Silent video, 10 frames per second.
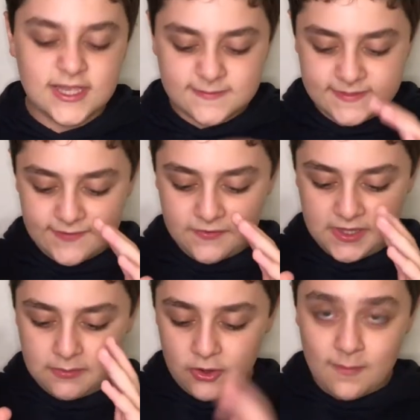
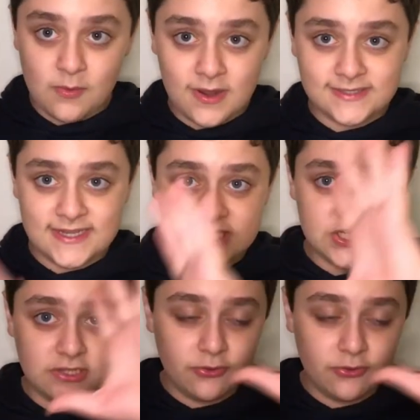specifically with Obi-Wan teaching